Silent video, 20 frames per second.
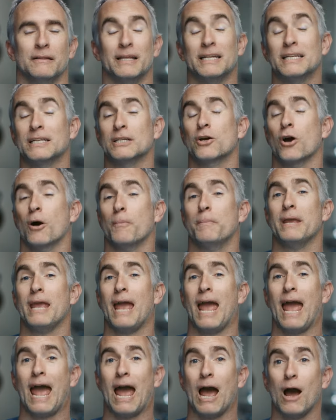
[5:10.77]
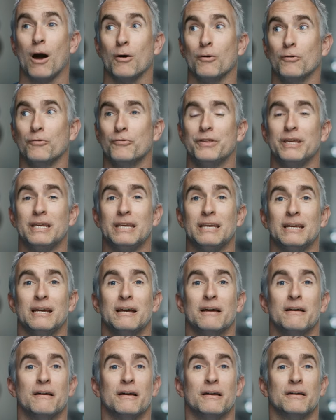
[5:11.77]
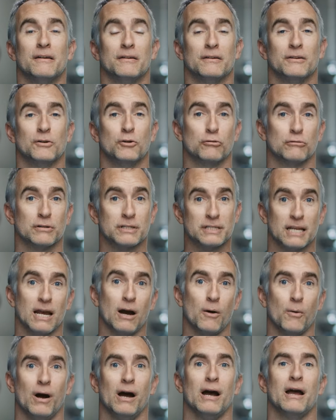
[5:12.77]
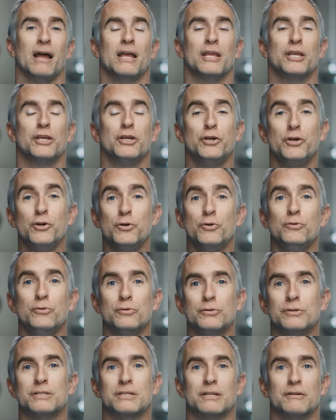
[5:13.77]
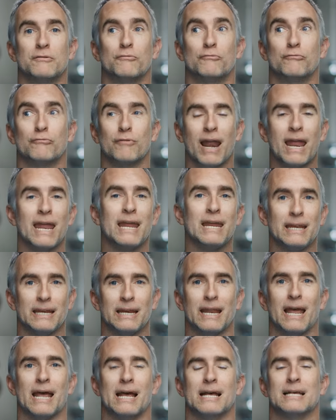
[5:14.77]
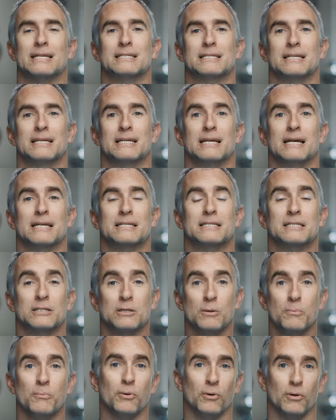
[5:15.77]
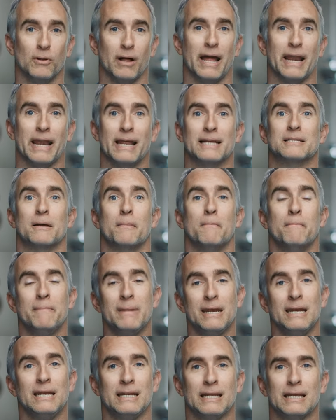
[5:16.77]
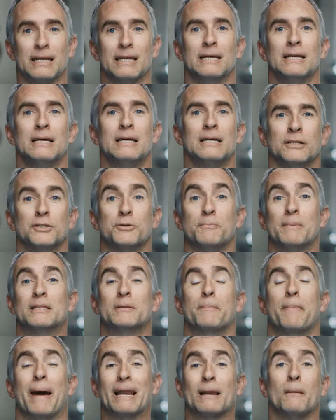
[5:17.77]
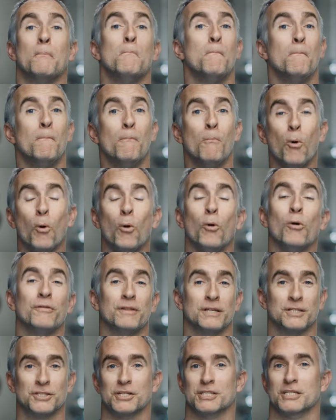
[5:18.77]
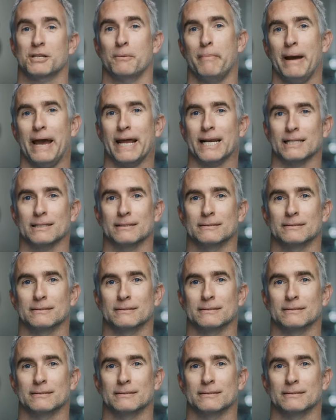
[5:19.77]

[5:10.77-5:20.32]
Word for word: they didn't copy how the Kurosawa used rain as symbol and as a meaning to make the battle more than just a battle.